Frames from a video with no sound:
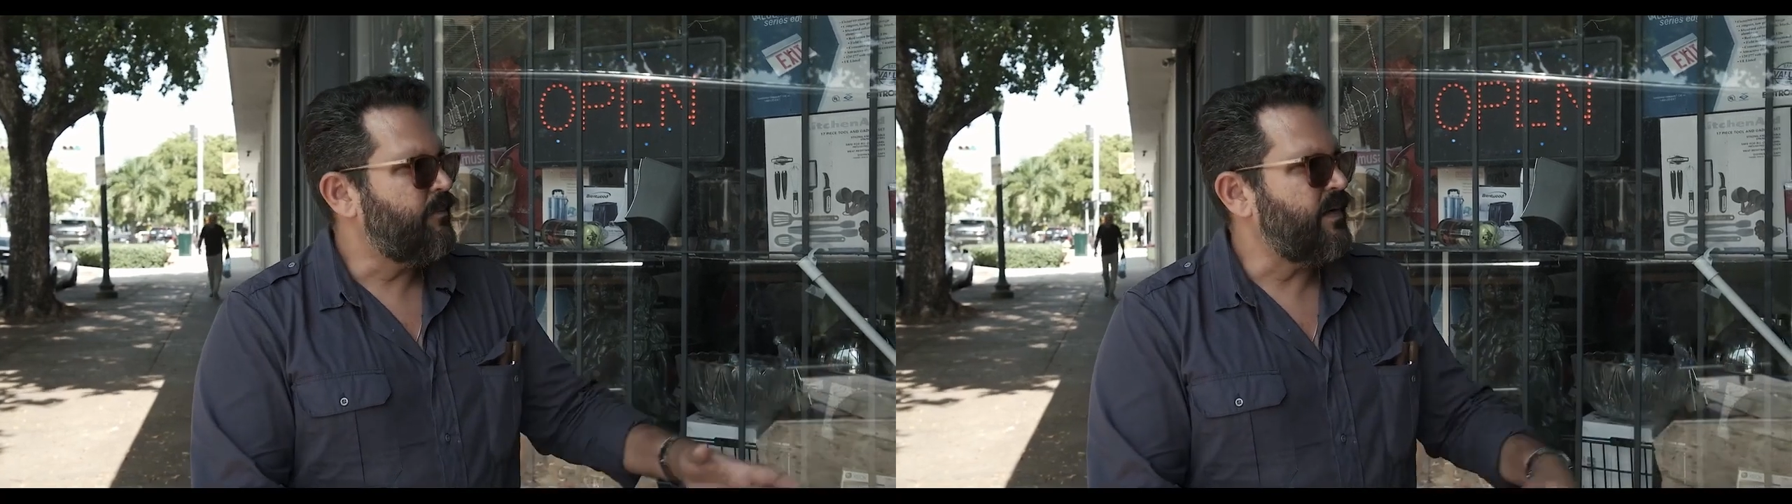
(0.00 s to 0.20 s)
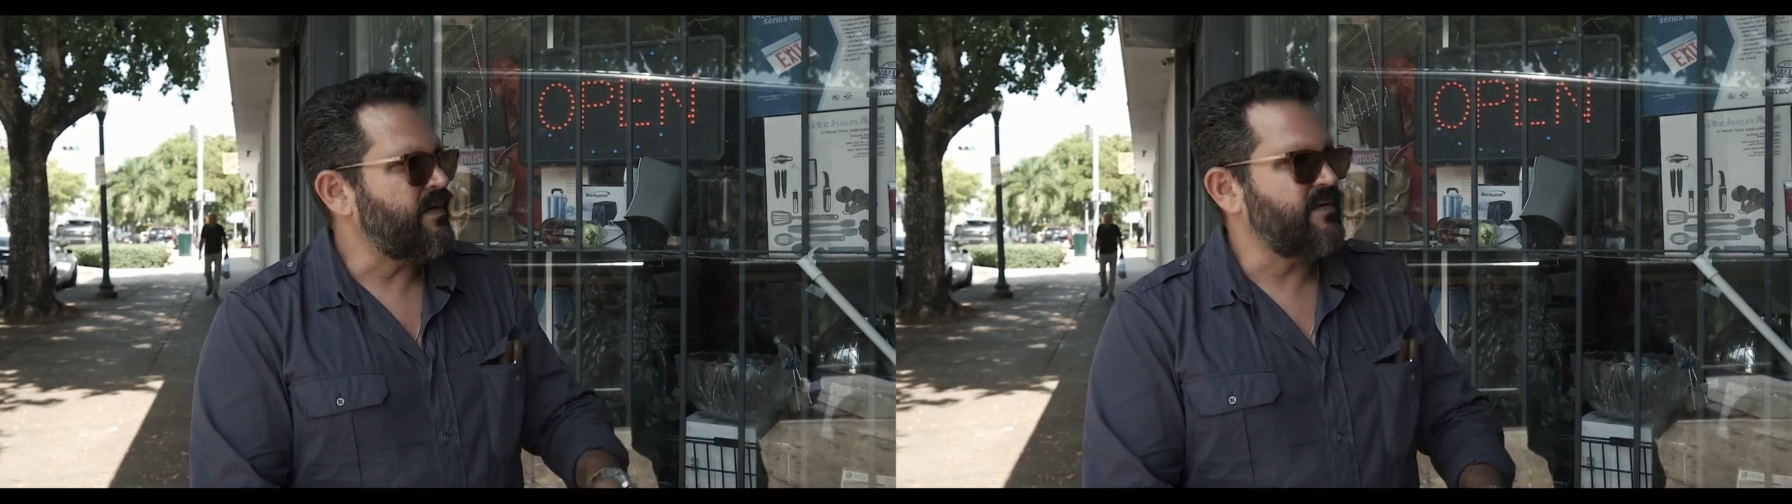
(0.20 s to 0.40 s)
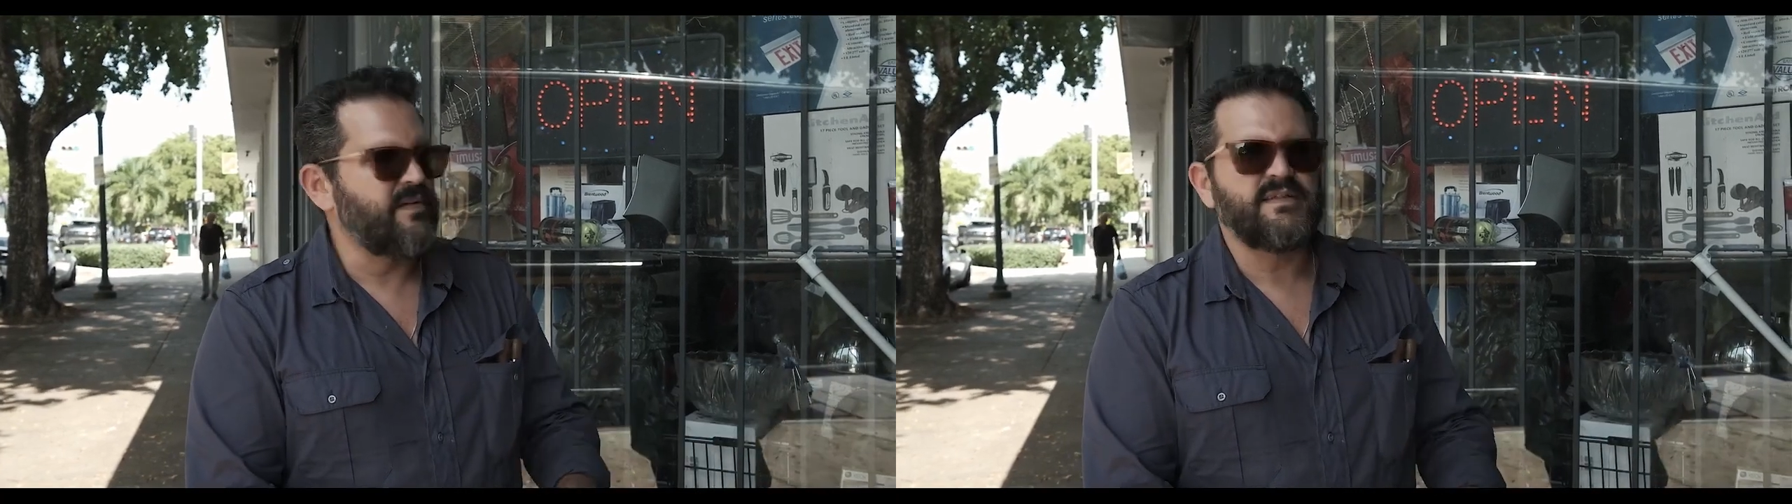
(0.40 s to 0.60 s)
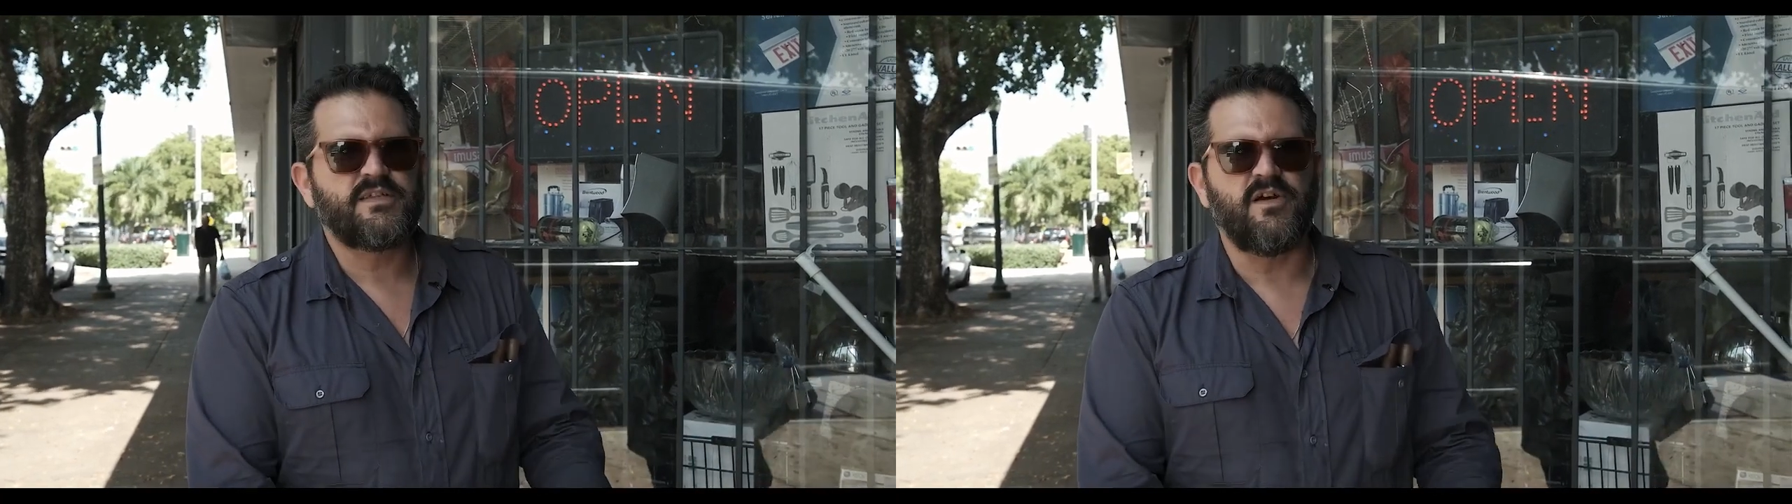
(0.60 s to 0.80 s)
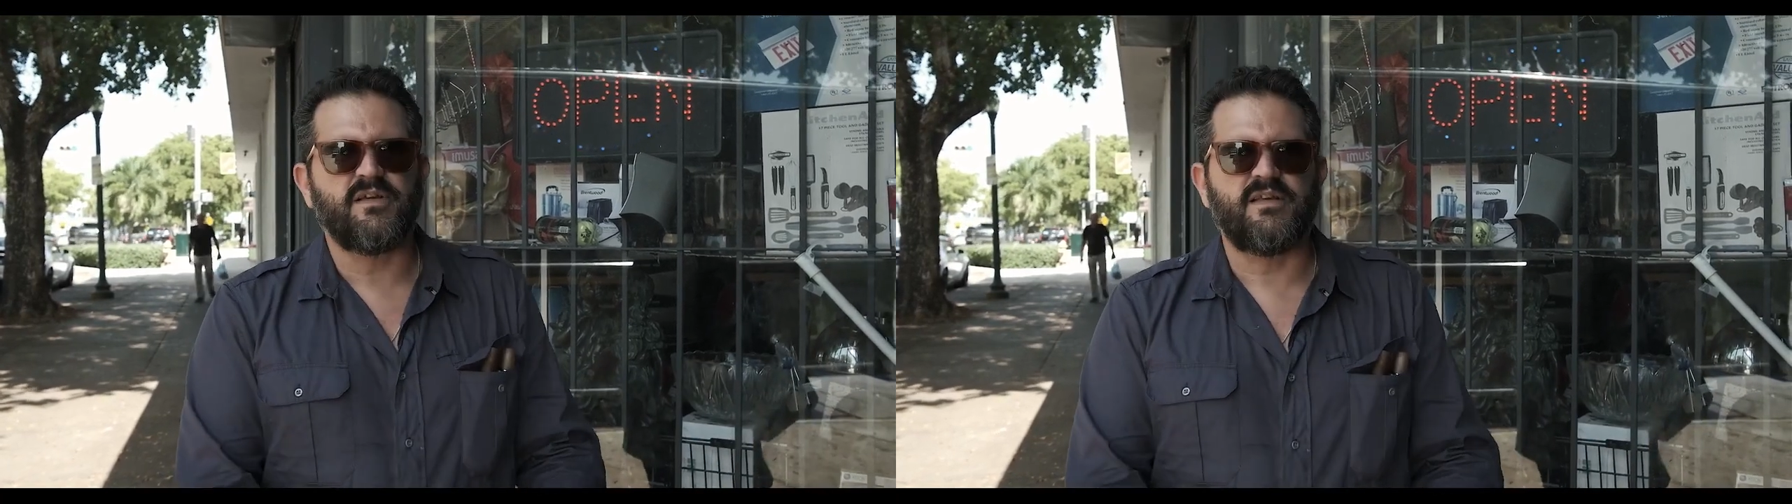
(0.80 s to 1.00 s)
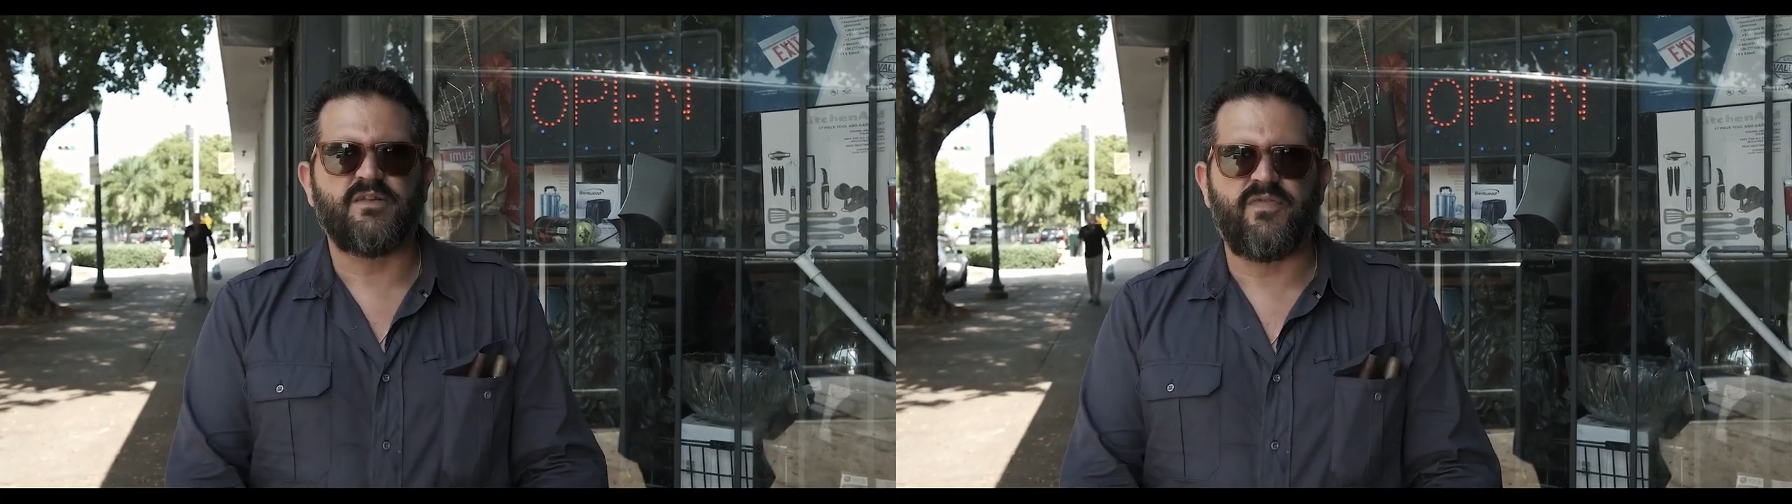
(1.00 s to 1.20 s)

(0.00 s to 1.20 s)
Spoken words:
partner and start this